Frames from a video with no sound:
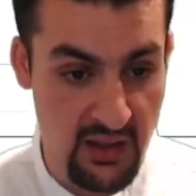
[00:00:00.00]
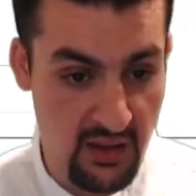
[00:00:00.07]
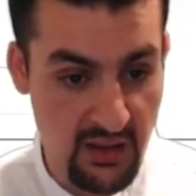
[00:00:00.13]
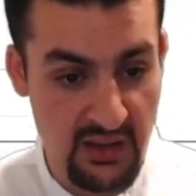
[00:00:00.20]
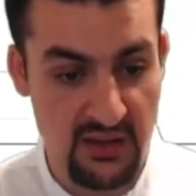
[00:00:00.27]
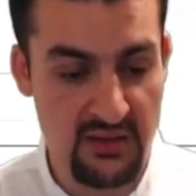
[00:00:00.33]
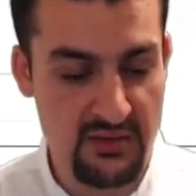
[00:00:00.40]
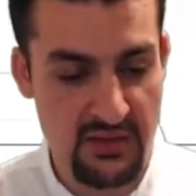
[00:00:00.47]
I'll get
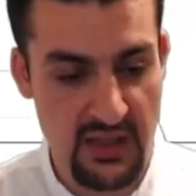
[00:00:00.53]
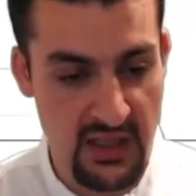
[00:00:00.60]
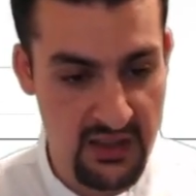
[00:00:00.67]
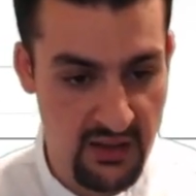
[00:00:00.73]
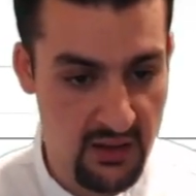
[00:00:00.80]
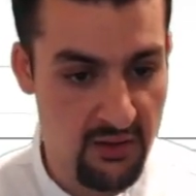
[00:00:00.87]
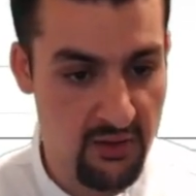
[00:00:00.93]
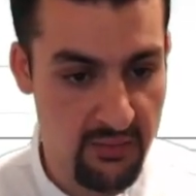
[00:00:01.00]
into that in a
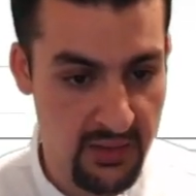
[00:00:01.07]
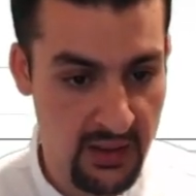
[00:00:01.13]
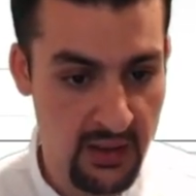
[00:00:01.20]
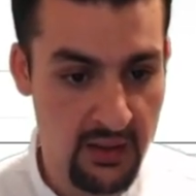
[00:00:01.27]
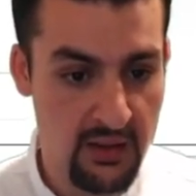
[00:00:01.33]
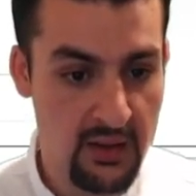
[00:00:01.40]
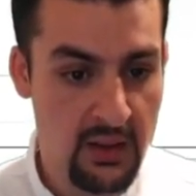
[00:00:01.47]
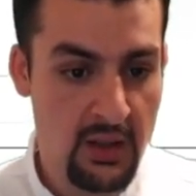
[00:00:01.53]
little bit.
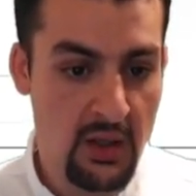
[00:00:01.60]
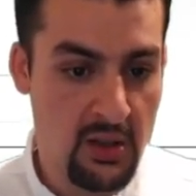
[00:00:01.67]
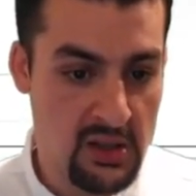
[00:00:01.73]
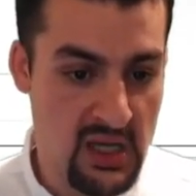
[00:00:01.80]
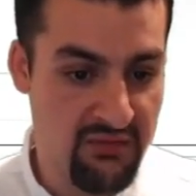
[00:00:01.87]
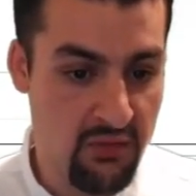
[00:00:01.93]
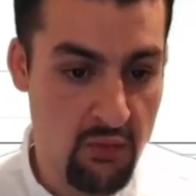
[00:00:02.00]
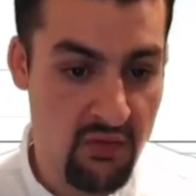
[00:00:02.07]
You
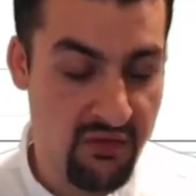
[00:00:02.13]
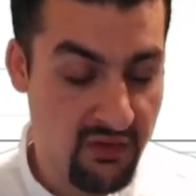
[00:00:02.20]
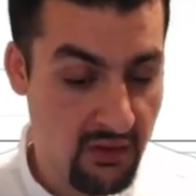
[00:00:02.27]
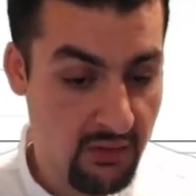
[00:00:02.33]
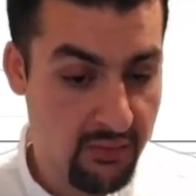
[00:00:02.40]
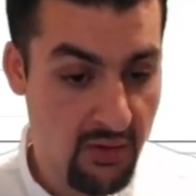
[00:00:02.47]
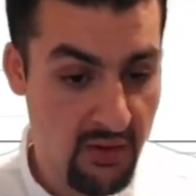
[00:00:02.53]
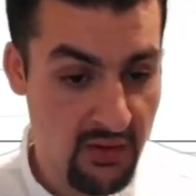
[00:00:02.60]
have your referral
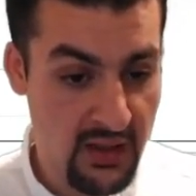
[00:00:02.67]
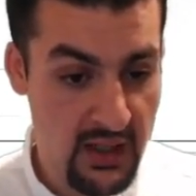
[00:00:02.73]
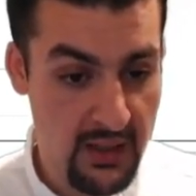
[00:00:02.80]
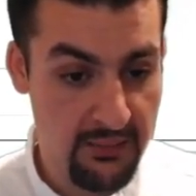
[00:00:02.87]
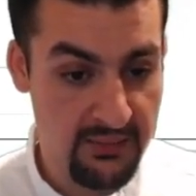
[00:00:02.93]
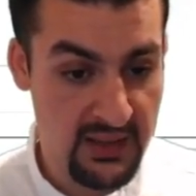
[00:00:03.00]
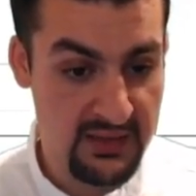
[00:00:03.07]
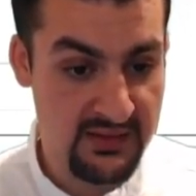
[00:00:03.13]
program.
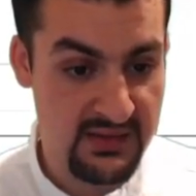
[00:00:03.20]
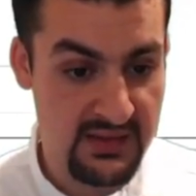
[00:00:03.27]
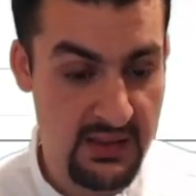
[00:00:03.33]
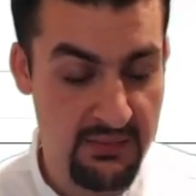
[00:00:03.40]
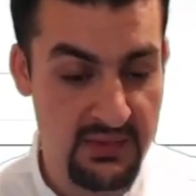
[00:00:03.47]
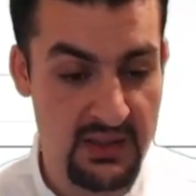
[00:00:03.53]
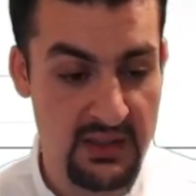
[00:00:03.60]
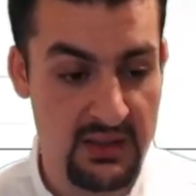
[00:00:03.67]
That's
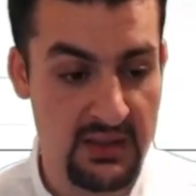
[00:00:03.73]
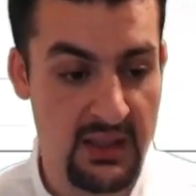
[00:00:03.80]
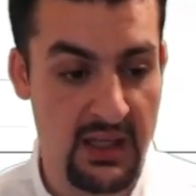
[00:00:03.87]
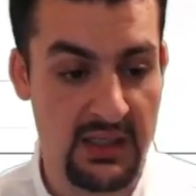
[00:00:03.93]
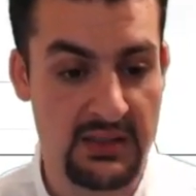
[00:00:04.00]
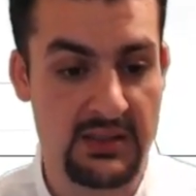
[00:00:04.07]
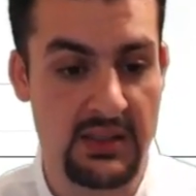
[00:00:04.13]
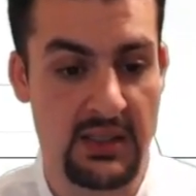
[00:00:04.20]
something
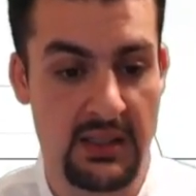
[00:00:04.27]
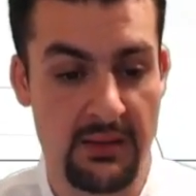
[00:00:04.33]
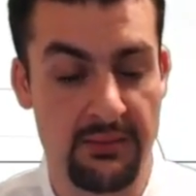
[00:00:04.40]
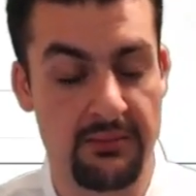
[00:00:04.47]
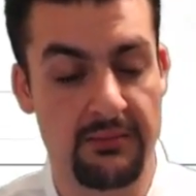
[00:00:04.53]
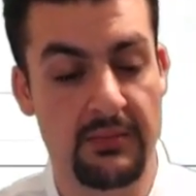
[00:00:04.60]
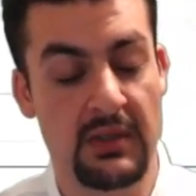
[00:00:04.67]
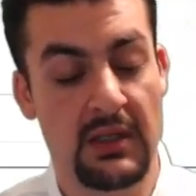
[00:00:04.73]
that
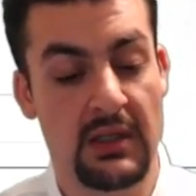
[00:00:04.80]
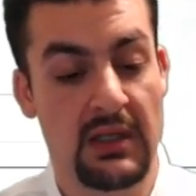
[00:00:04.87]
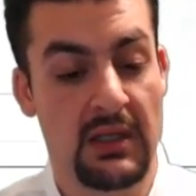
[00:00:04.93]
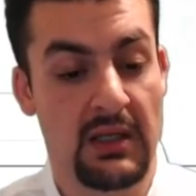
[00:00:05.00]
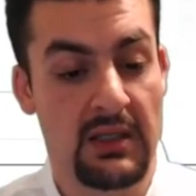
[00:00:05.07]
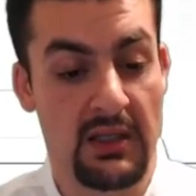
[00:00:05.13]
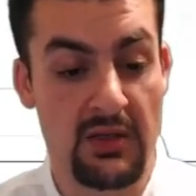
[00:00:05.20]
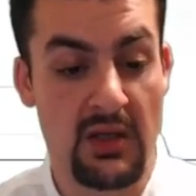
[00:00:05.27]

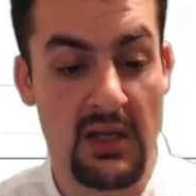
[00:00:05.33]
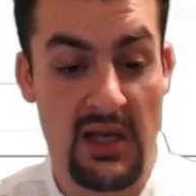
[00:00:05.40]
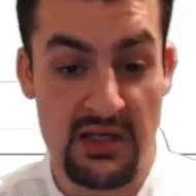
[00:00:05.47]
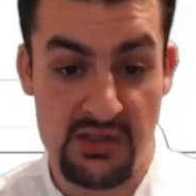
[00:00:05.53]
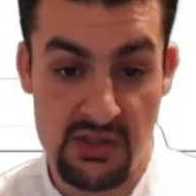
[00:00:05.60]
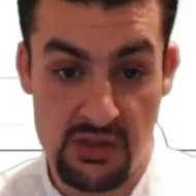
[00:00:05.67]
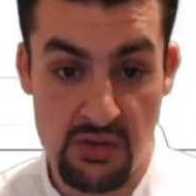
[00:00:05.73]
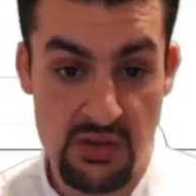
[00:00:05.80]
you can
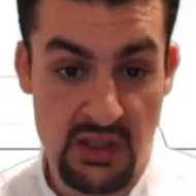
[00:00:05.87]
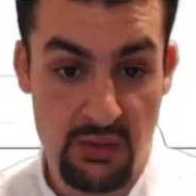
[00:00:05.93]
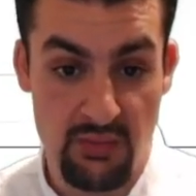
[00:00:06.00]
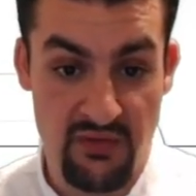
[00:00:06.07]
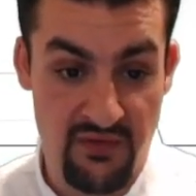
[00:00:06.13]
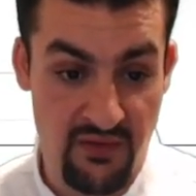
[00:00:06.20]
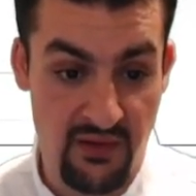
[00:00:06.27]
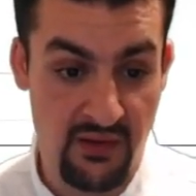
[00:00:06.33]
actually do. You can
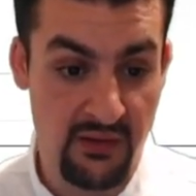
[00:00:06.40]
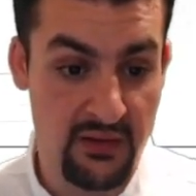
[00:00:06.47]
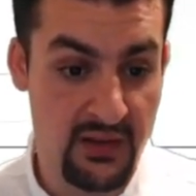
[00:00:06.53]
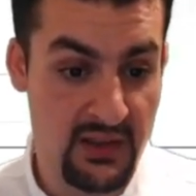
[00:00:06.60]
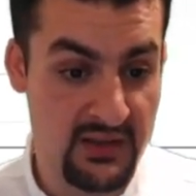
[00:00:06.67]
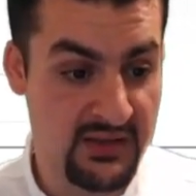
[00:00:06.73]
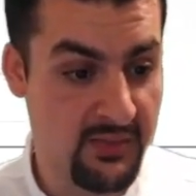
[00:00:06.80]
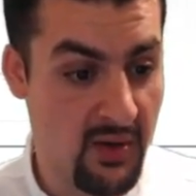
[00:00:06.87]
refer. You get
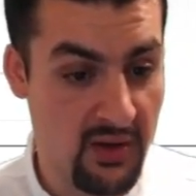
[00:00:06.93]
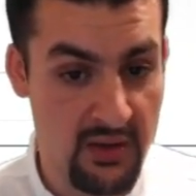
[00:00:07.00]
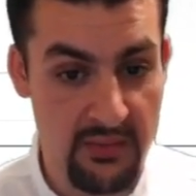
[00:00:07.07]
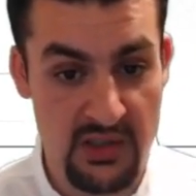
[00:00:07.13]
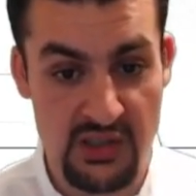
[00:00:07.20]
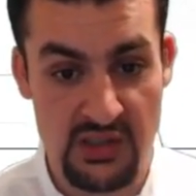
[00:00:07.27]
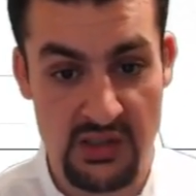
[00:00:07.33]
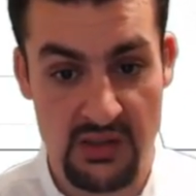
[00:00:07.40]
a small
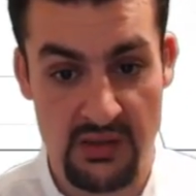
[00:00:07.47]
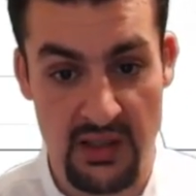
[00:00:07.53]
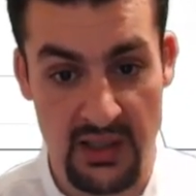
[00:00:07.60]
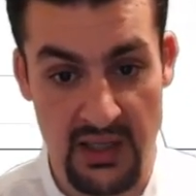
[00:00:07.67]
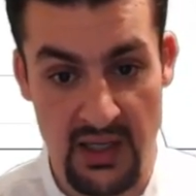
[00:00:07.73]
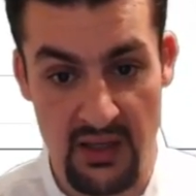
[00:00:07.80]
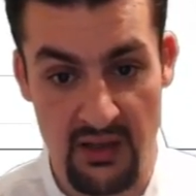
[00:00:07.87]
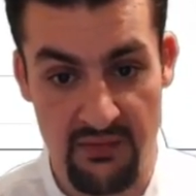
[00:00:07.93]
commission.
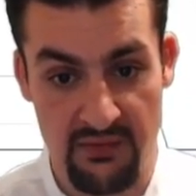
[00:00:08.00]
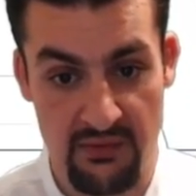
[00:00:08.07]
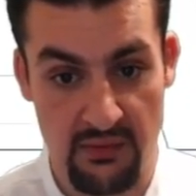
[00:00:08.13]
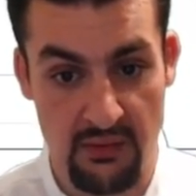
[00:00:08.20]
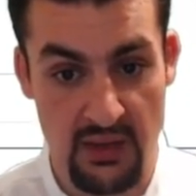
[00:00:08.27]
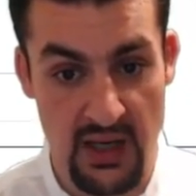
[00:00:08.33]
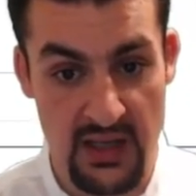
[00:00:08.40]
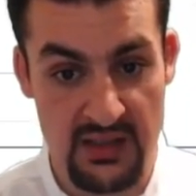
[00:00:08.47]
Again, if you
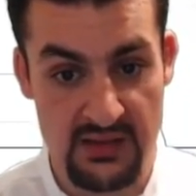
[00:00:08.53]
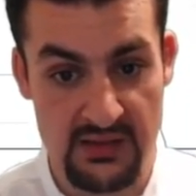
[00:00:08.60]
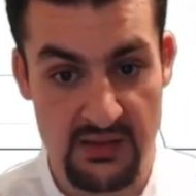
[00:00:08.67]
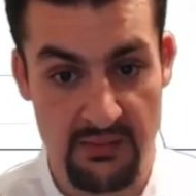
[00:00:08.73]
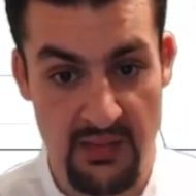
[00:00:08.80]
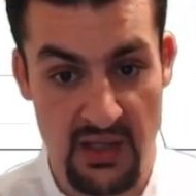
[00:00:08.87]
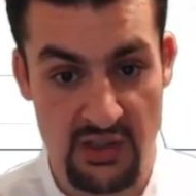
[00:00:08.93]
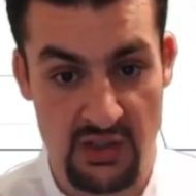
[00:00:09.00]
guys
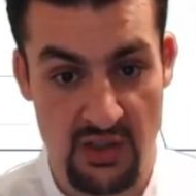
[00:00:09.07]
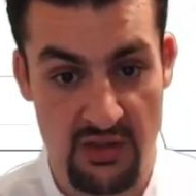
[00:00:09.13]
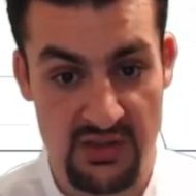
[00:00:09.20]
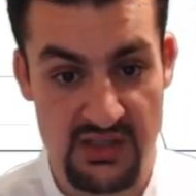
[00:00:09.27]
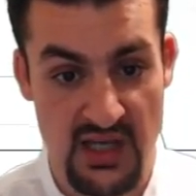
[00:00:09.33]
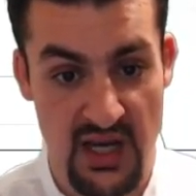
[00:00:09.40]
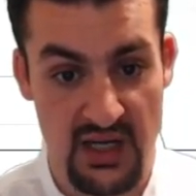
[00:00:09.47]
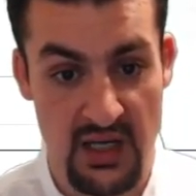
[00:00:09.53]
make sure to
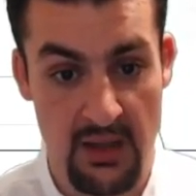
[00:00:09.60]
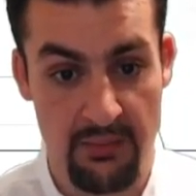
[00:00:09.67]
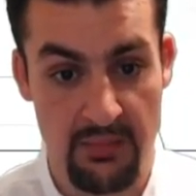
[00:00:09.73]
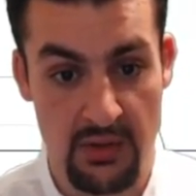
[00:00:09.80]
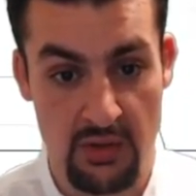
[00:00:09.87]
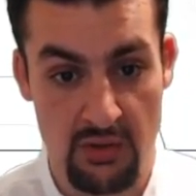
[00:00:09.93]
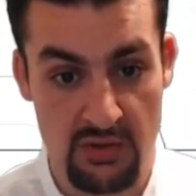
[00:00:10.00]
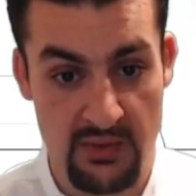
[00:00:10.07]
sign up,
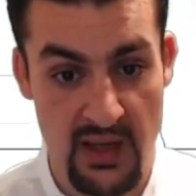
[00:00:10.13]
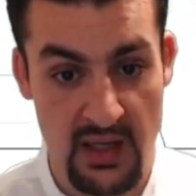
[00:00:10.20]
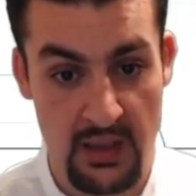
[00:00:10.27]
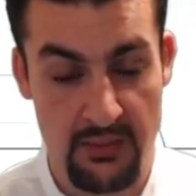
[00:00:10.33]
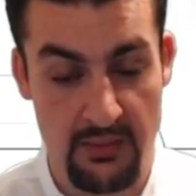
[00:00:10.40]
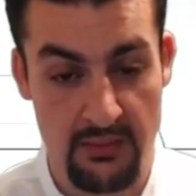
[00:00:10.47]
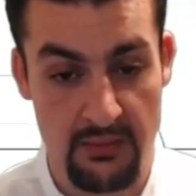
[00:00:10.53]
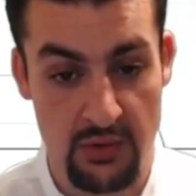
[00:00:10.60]
use my
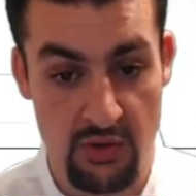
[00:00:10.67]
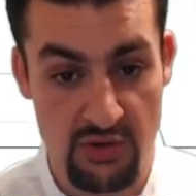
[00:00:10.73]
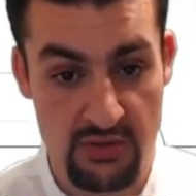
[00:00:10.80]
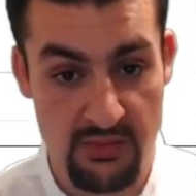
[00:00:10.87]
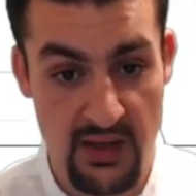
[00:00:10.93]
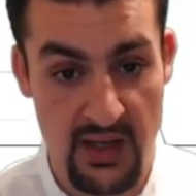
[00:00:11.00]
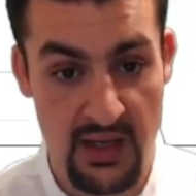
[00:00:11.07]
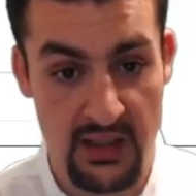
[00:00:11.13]

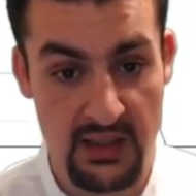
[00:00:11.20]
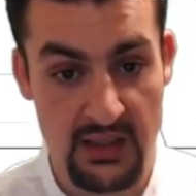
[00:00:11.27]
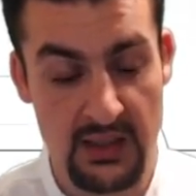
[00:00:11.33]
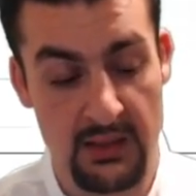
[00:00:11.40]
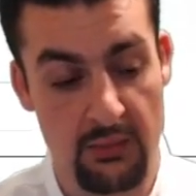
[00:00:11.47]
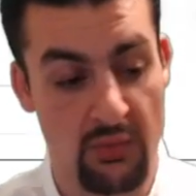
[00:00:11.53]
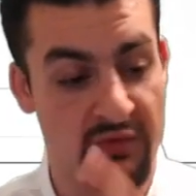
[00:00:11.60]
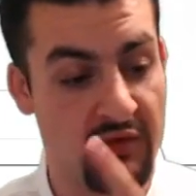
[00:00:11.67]

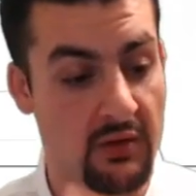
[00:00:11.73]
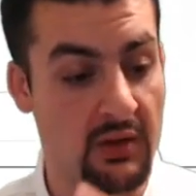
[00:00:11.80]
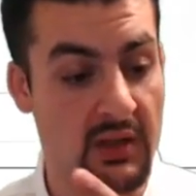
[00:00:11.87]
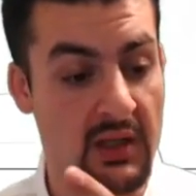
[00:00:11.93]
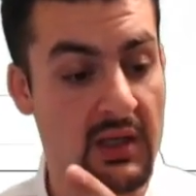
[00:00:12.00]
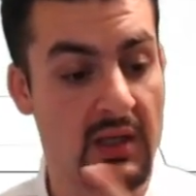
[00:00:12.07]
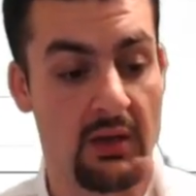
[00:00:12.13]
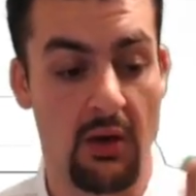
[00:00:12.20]
referral
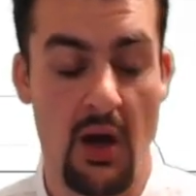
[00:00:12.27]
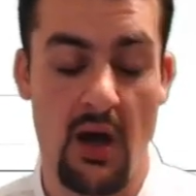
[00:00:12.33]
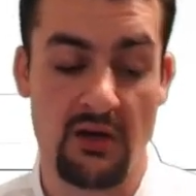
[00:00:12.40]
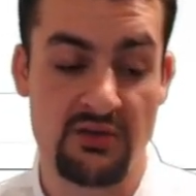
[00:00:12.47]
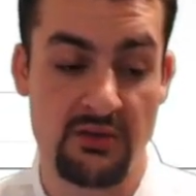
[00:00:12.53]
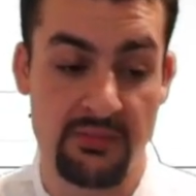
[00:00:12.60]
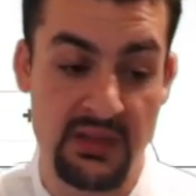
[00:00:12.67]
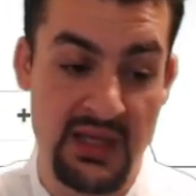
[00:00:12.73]
link. It'll
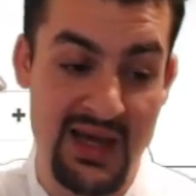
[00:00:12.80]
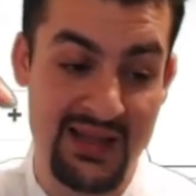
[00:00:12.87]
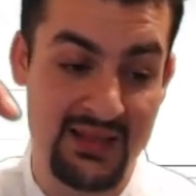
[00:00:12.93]
actually be